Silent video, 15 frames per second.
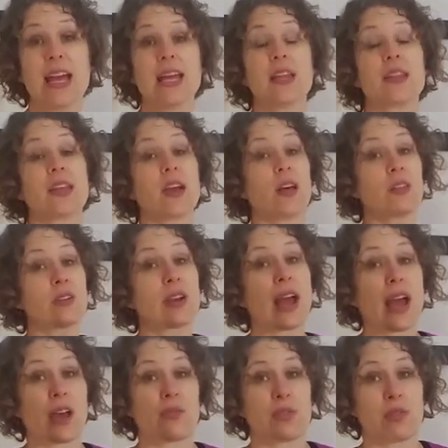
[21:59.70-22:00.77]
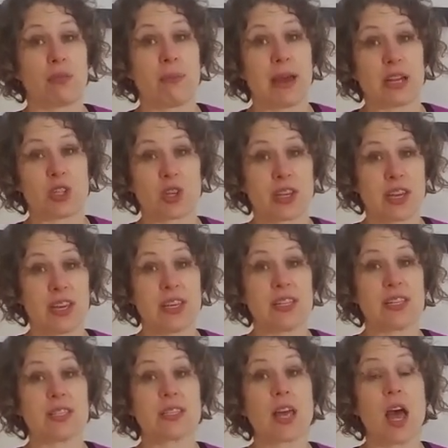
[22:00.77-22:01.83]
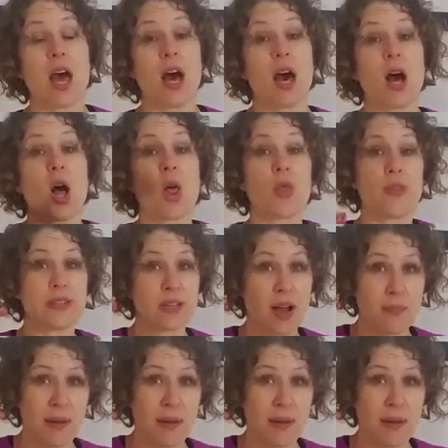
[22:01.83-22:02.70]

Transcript: The other half of the magic is the top